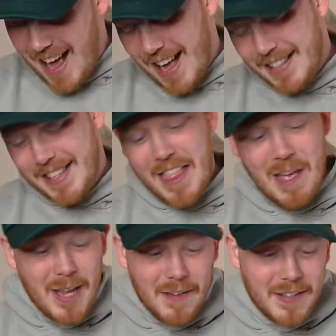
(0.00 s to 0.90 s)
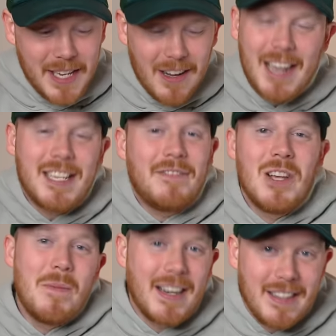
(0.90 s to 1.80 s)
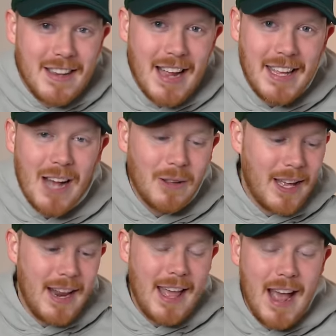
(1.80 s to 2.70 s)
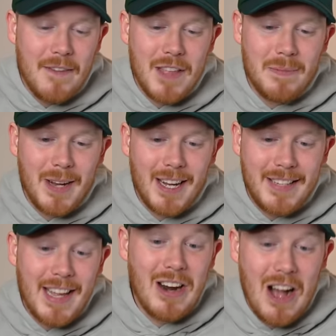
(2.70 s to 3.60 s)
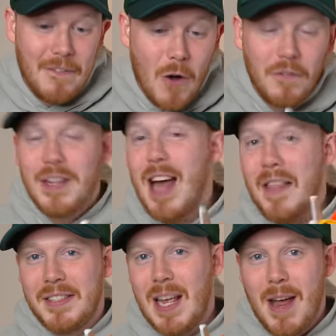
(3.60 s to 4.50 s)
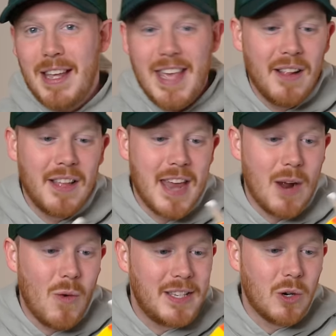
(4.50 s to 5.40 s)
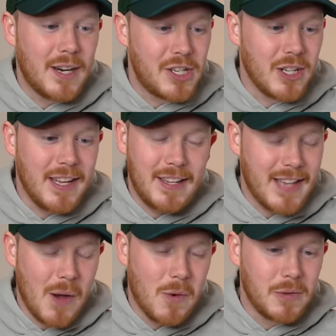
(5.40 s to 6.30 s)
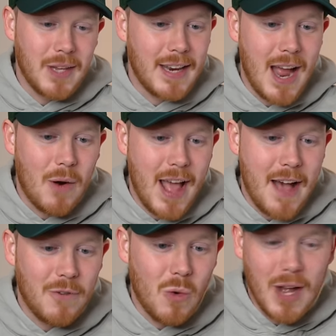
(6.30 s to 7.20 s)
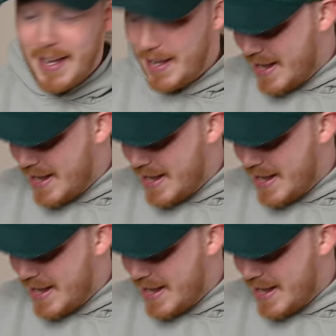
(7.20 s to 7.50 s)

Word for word: It's not that big of a deal. I just have to go back to the Nike outlet and have them uh, take it off. Hopefully not the same Nike outlet that I went to originally, because that one was like an hour and a half away.